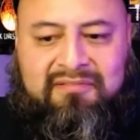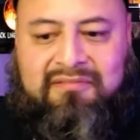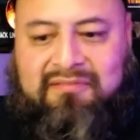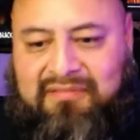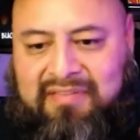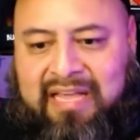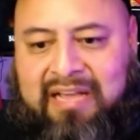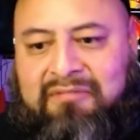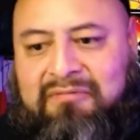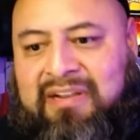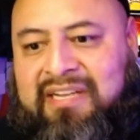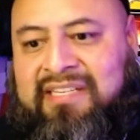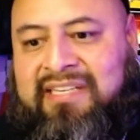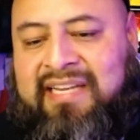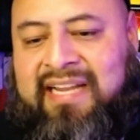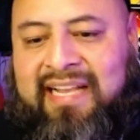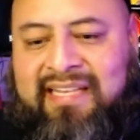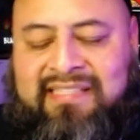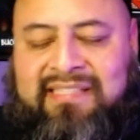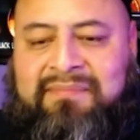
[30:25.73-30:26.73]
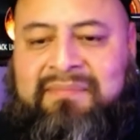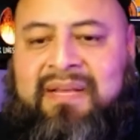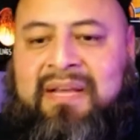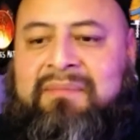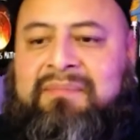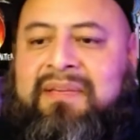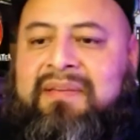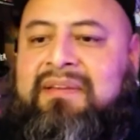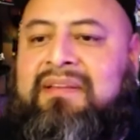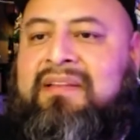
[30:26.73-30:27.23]
that question asked about
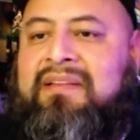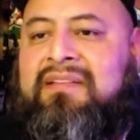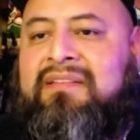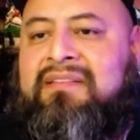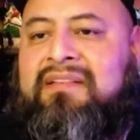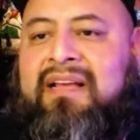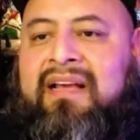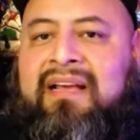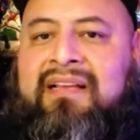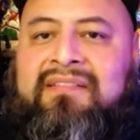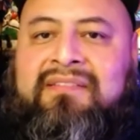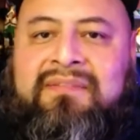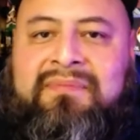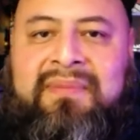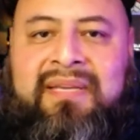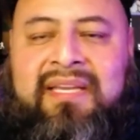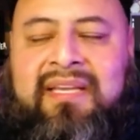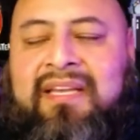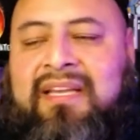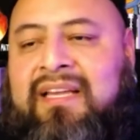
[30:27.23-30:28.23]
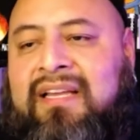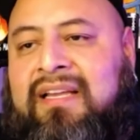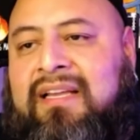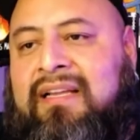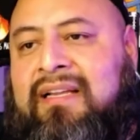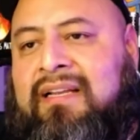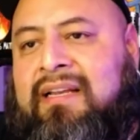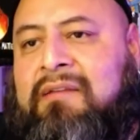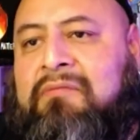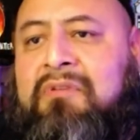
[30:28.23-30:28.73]
me, asked to me.
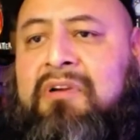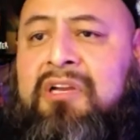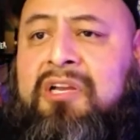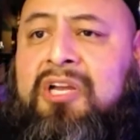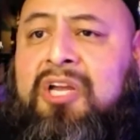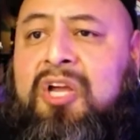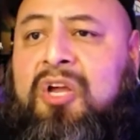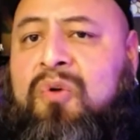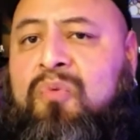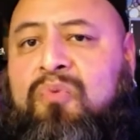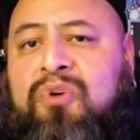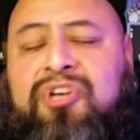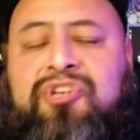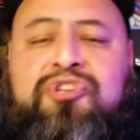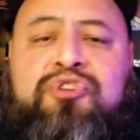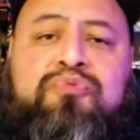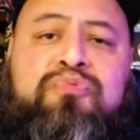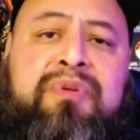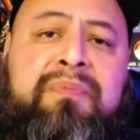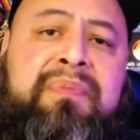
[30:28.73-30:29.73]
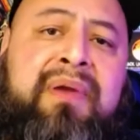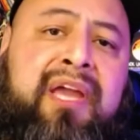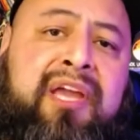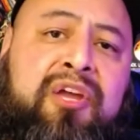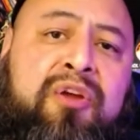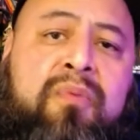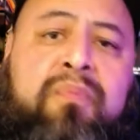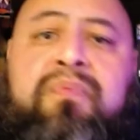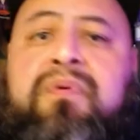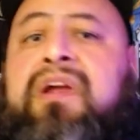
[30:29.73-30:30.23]
And like, where why should we pay
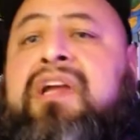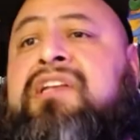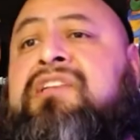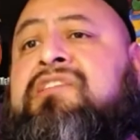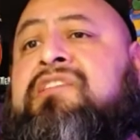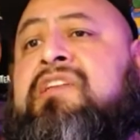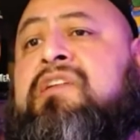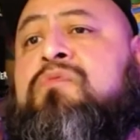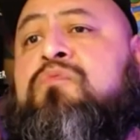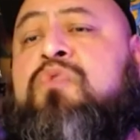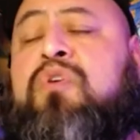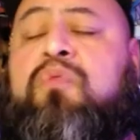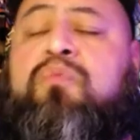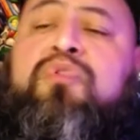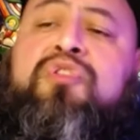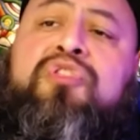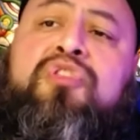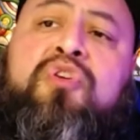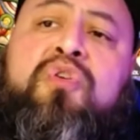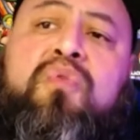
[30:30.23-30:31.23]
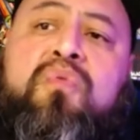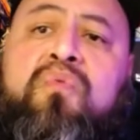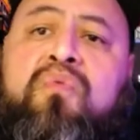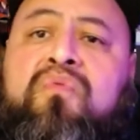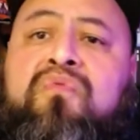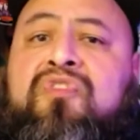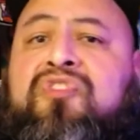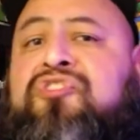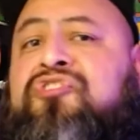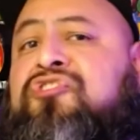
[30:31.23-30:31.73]
your price and work with you
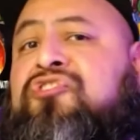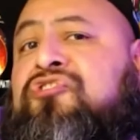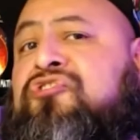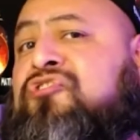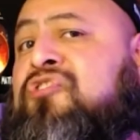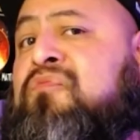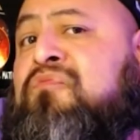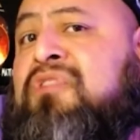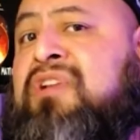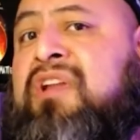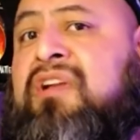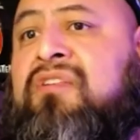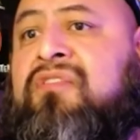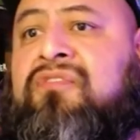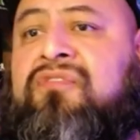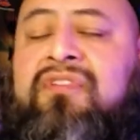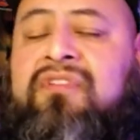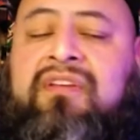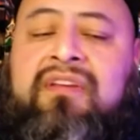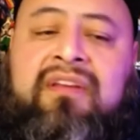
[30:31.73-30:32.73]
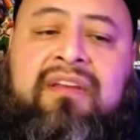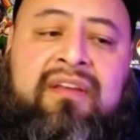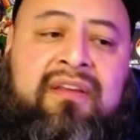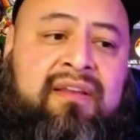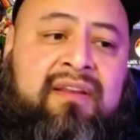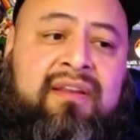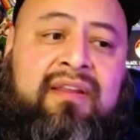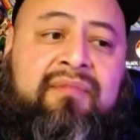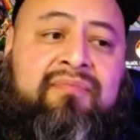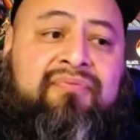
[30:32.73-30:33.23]
versus someone else?
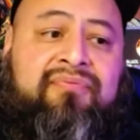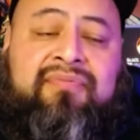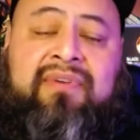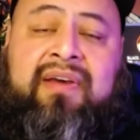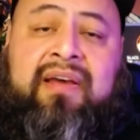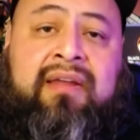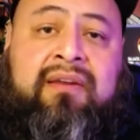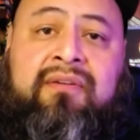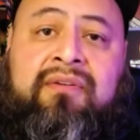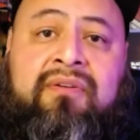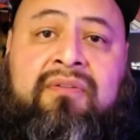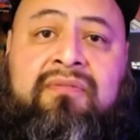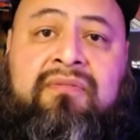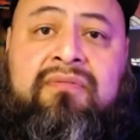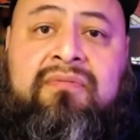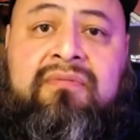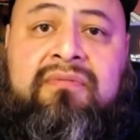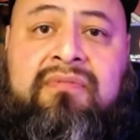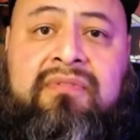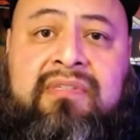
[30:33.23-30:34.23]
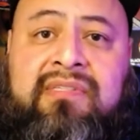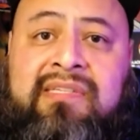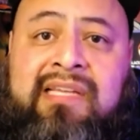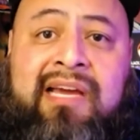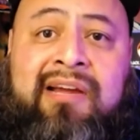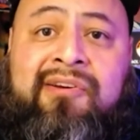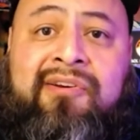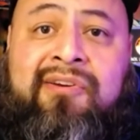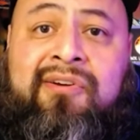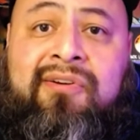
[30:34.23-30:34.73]
I'm like, I don't know, cause I
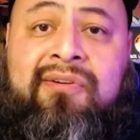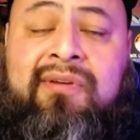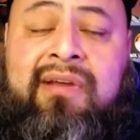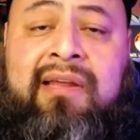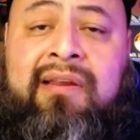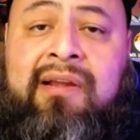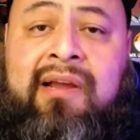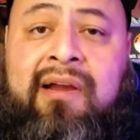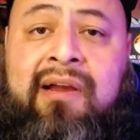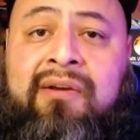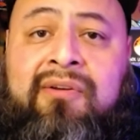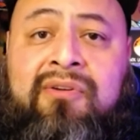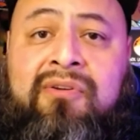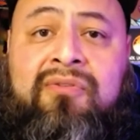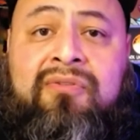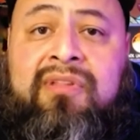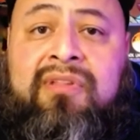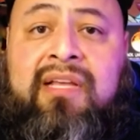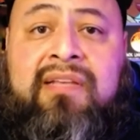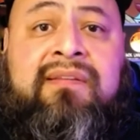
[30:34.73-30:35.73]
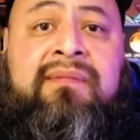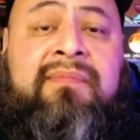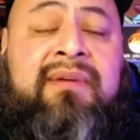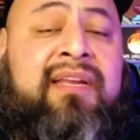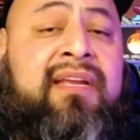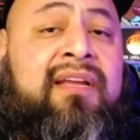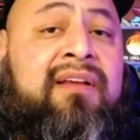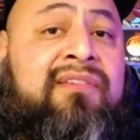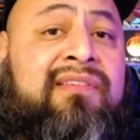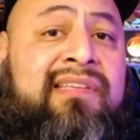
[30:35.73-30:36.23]
don't know, I, I don't know who that
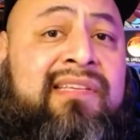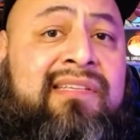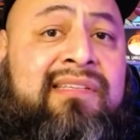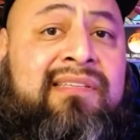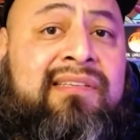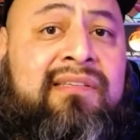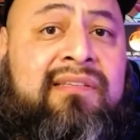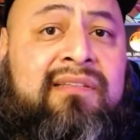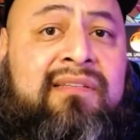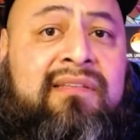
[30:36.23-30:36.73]
somebody else is.